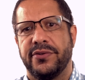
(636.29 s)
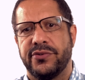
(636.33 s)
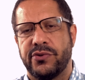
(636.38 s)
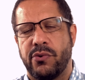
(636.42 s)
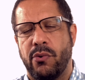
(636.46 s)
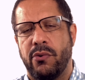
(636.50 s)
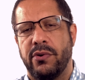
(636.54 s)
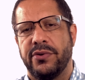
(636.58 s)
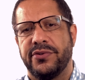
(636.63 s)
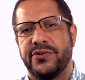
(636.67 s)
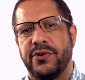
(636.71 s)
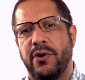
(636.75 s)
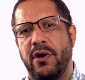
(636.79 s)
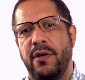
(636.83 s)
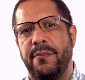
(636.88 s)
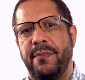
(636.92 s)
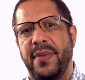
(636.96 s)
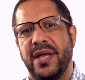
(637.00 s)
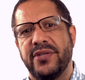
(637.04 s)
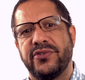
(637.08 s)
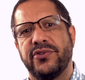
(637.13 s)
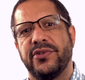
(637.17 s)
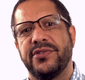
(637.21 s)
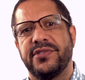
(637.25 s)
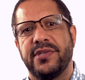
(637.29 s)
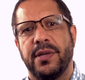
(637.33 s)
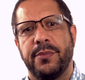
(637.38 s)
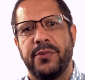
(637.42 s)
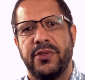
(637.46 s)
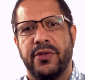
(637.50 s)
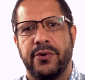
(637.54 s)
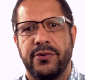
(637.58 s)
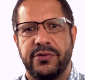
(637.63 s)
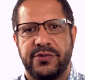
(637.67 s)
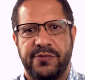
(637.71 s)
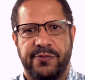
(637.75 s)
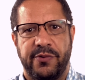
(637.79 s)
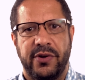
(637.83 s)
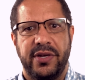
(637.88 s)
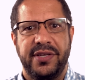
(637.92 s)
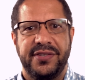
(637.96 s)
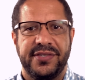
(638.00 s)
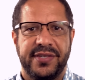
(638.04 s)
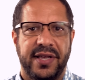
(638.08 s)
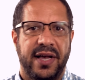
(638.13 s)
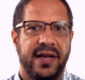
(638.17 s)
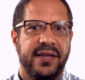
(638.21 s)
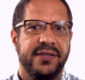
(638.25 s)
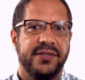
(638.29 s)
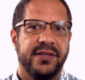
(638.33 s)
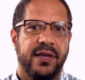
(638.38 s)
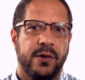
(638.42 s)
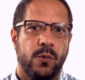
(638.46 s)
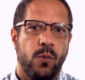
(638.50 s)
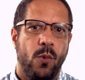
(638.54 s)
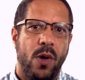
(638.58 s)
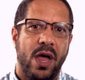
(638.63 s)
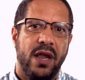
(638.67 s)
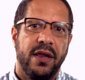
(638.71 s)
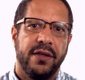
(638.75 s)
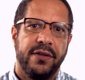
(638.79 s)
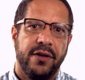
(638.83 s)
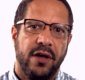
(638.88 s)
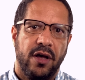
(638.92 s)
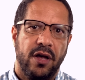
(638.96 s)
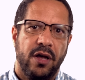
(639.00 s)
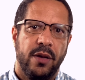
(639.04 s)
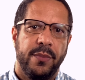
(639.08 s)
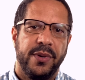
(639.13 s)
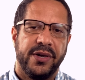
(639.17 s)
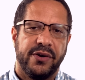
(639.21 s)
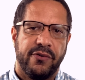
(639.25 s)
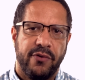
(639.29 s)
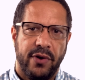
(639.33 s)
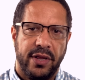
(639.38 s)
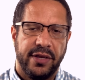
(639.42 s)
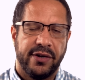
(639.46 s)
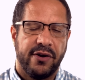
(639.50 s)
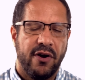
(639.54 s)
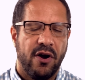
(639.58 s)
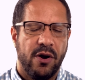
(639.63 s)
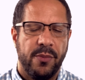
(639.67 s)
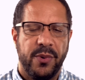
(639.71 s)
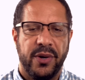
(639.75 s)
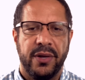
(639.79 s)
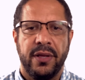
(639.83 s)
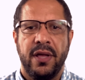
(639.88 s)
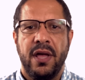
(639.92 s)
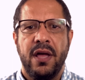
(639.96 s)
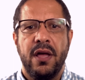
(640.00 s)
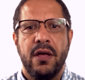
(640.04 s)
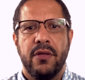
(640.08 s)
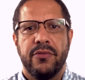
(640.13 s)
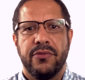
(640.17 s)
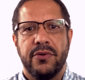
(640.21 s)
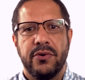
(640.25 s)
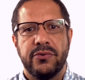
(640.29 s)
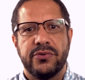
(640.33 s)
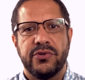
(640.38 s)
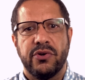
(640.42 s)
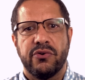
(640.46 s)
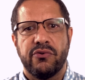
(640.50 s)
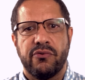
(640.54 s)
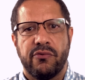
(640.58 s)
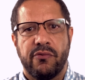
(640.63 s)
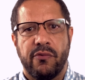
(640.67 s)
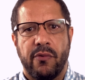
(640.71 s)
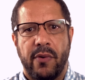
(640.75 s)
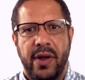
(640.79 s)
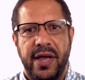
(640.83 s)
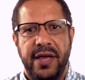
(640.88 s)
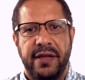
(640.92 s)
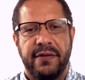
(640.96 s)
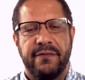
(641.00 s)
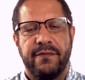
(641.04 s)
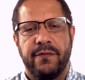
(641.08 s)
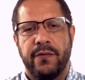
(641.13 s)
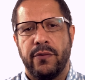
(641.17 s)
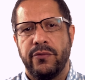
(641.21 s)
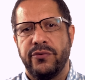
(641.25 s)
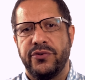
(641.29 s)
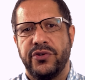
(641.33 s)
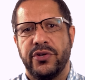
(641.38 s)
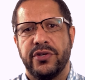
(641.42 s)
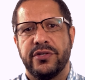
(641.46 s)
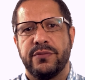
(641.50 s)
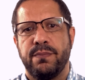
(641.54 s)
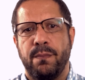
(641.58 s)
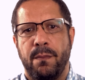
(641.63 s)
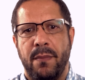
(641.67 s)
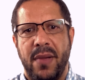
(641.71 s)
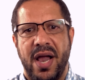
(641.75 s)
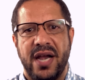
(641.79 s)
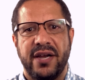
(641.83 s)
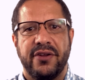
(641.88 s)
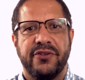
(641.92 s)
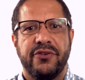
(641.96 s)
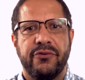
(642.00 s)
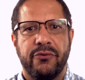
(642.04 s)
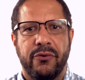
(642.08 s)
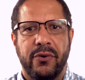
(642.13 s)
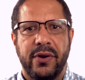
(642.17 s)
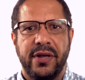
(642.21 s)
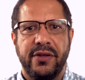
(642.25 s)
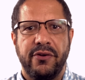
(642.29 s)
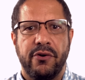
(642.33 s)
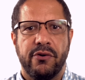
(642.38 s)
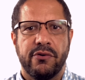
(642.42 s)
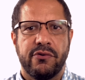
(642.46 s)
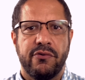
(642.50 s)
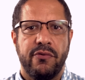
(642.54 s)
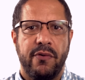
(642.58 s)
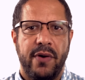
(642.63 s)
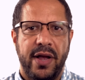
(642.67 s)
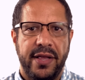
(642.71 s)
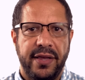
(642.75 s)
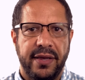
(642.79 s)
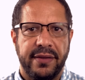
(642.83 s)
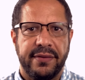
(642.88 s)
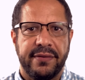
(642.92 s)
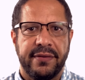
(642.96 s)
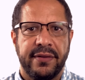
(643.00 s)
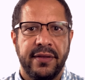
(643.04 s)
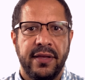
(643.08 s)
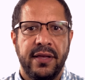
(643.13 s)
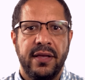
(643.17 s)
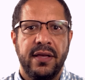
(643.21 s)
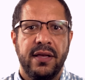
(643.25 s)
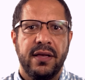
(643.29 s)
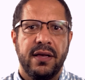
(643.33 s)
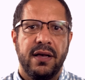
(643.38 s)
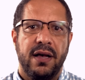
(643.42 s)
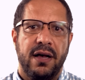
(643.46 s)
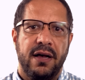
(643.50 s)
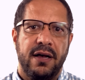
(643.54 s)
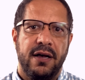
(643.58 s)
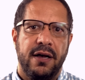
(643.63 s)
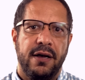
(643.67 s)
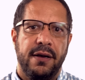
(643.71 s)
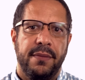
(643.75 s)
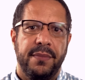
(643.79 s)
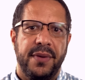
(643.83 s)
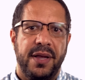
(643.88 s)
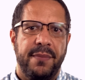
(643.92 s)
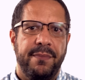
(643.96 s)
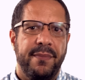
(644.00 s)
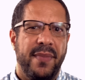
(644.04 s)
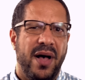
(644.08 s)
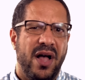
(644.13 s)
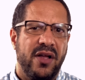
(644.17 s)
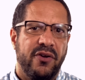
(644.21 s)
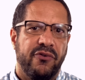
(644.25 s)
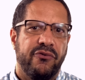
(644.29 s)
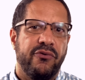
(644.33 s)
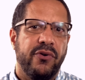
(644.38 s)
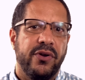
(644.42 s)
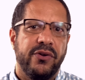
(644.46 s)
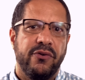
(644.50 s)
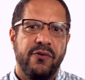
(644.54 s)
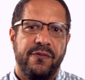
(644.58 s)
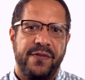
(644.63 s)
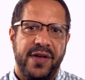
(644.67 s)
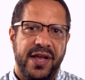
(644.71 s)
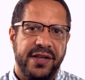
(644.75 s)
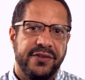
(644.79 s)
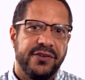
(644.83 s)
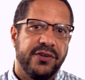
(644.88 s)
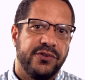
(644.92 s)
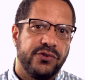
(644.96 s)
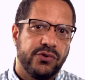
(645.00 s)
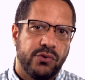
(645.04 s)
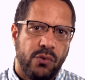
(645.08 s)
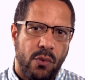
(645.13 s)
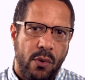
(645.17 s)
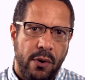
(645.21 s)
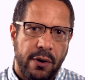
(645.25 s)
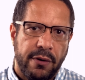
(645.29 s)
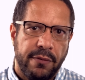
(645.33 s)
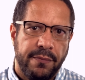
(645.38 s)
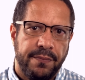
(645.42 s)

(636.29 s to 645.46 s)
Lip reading: score. So I mentioned some of those free sites like Wallet Hub and Credit Karma. Those are great for just monitoring your credit and monitoring your Vantage score.